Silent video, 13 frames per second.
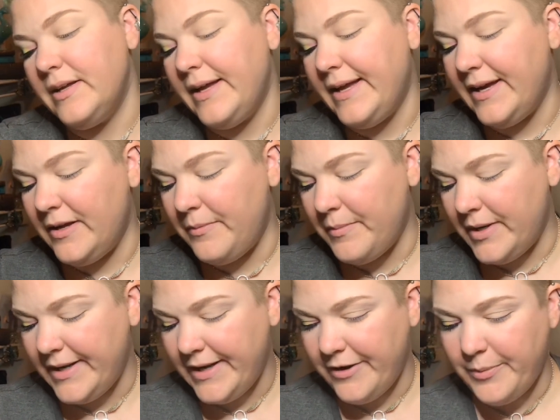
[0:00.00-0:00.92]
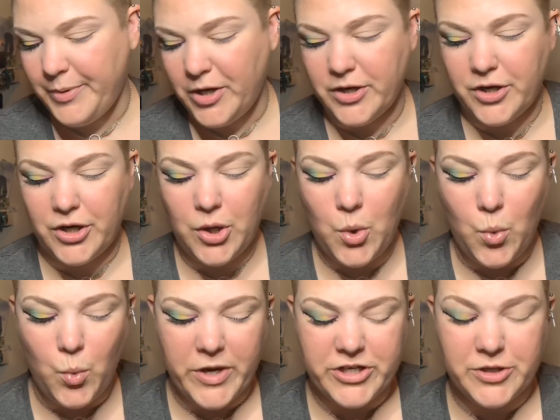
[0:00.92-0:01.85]
and my Harry Potter
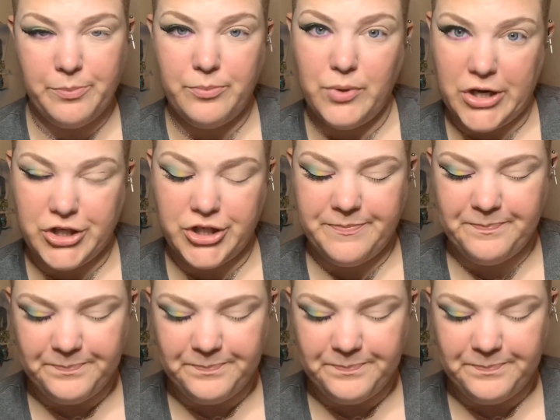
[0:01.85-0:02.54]
Wish brush.